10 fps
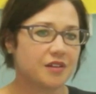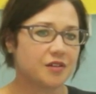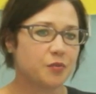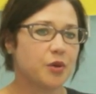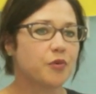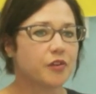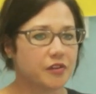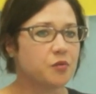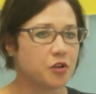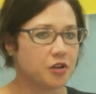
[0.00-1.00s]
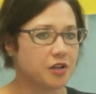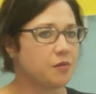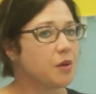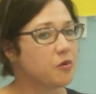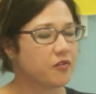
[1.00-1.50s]
people in the community
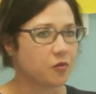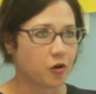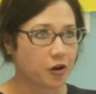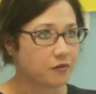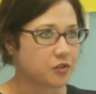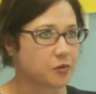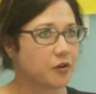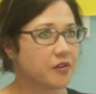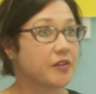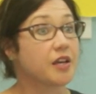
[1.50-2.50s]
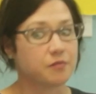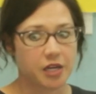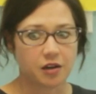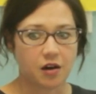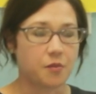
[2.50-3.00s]
maybe feel more comfortable that they can
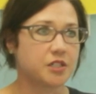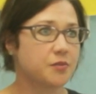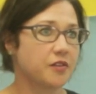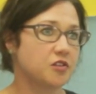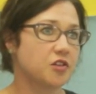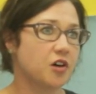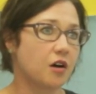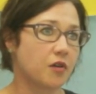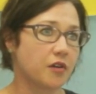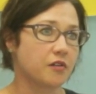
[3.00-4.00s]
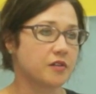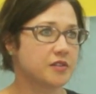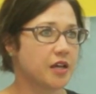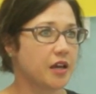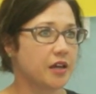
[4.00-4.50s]
make a comment about the dog rather than
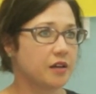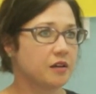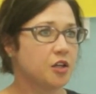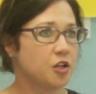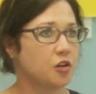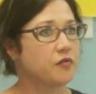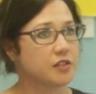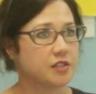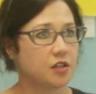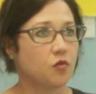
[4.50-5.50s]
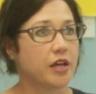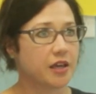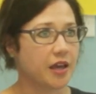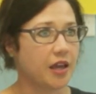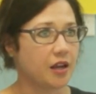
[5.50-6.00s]
saying, if they see a white
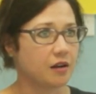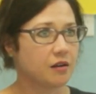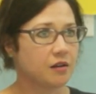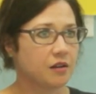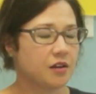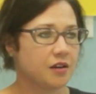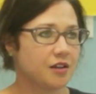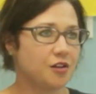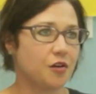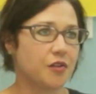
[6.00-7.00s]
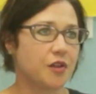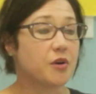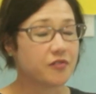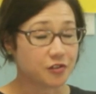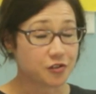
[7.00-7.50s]
cane, they
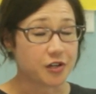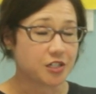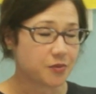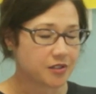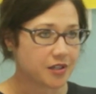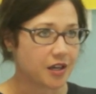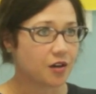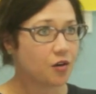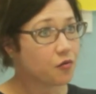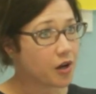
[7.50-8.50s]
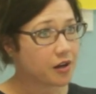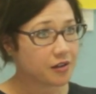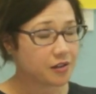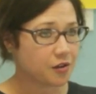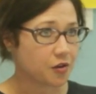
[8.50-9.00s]
may feel strange about saying, oh, why
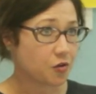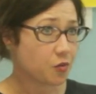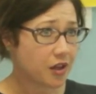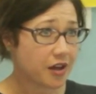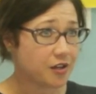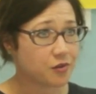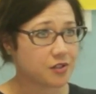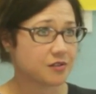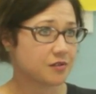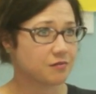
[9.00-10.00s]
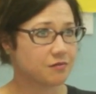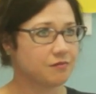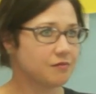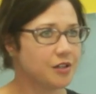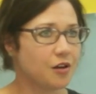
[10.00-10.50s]
aren't, you're blind, what is,
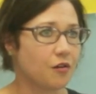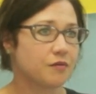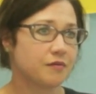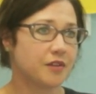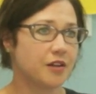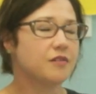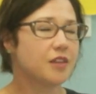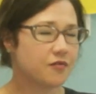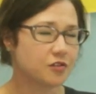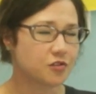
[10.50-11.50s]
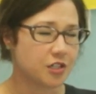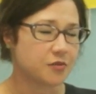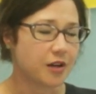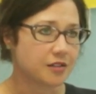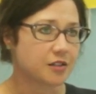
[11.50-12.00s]
they feel strange about asking